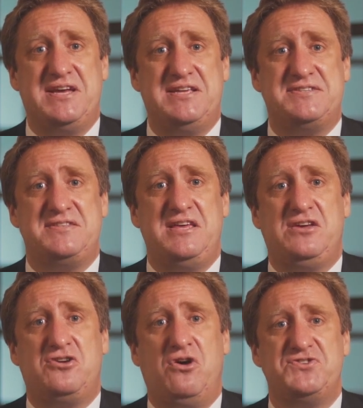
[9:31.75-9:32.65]
It's
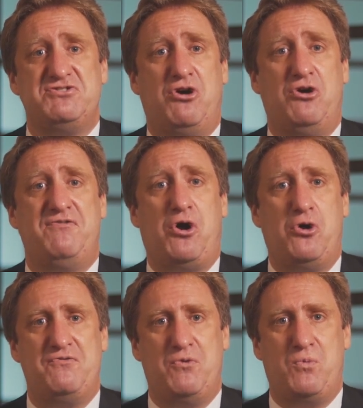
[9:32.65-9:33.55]
the culture of
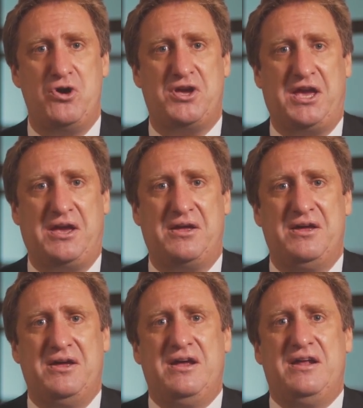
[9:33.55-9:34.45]
overworking.
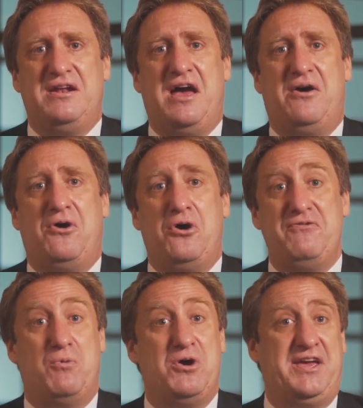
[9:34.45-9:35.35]
Now,
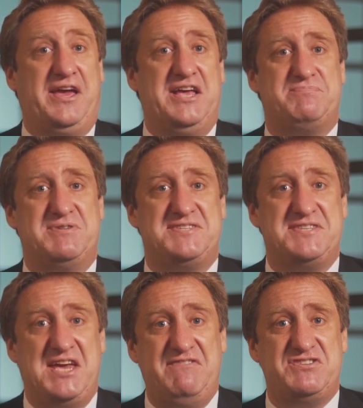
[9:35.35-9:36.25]
overworking is
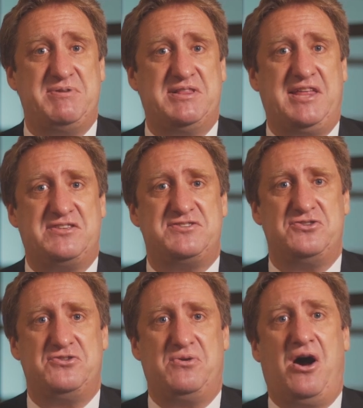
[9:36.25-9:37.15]
perceived to be linked
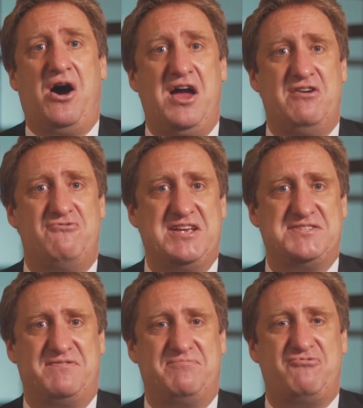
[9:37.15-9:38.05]
to higher
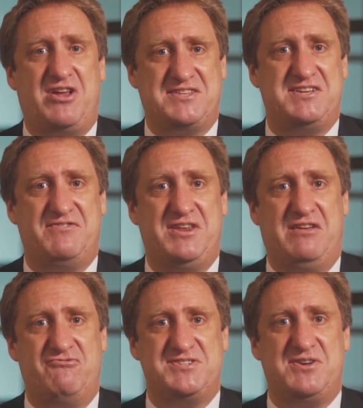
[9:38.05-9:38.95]
rates of productivity
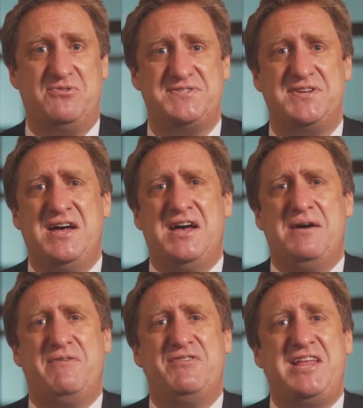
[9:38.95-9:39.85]
and results,
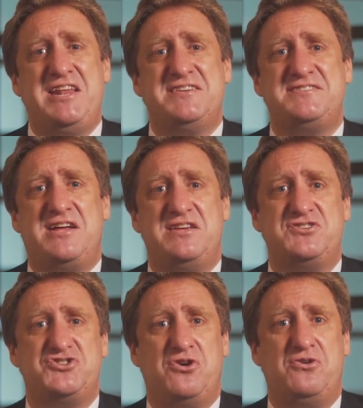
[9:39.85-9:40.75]
But the latest
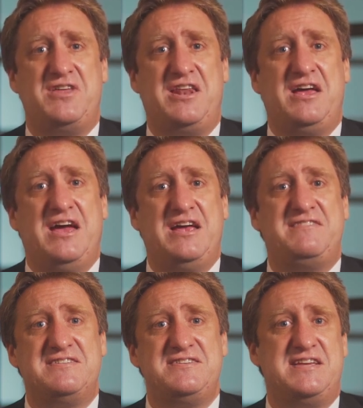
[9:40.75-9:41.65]
studies show that it
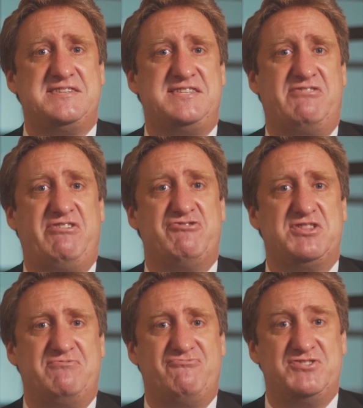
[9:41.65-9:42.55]
doesn't
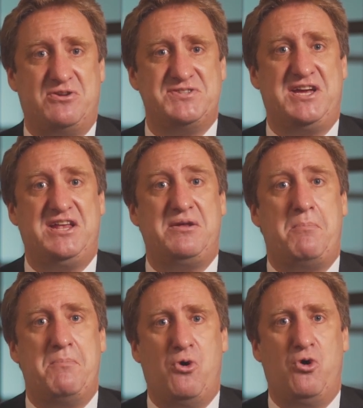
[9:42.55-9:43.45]
necessarily result in
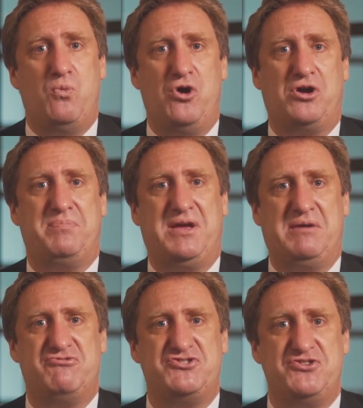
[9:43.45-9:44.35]
more work
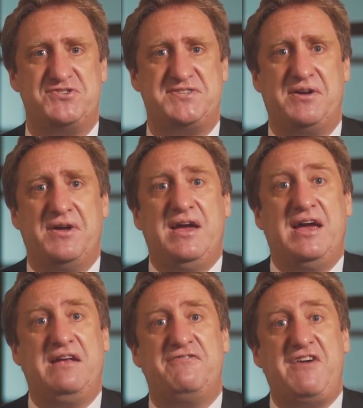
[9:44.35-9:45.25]
being produced.
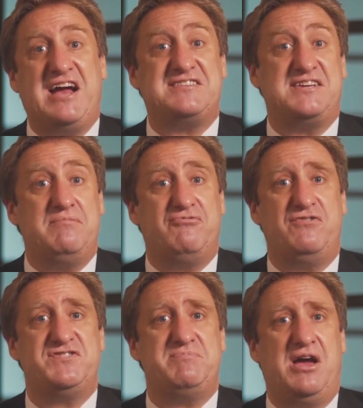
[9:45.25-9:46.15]
In fact, it can
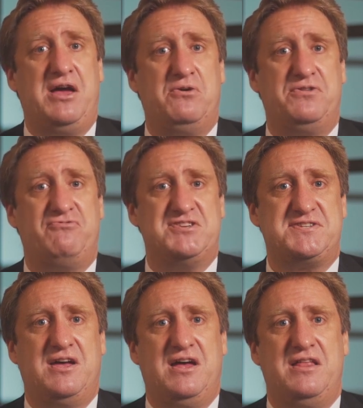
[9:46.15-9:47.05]
prove to be a health
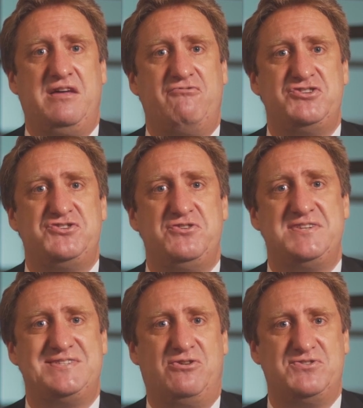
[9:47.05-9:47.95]
risk that
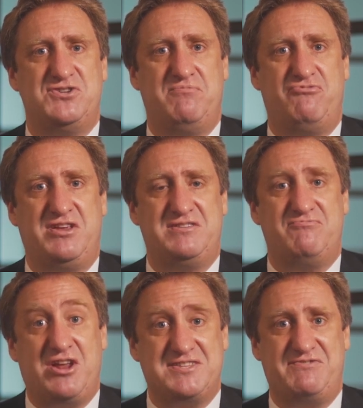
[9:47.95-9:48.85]
reduces long-term
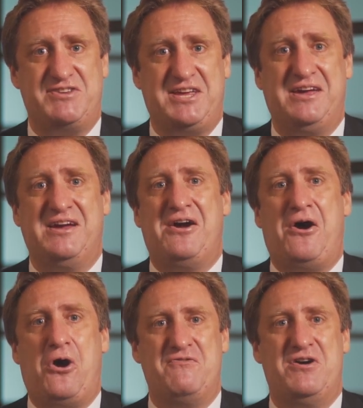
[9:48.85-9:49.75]
productivity
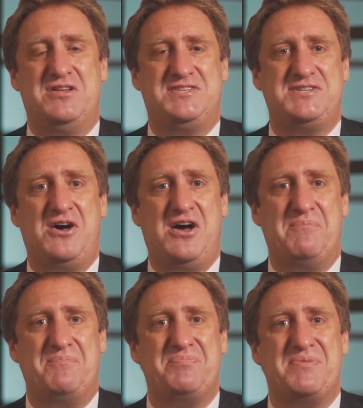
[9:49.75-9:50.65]
over time.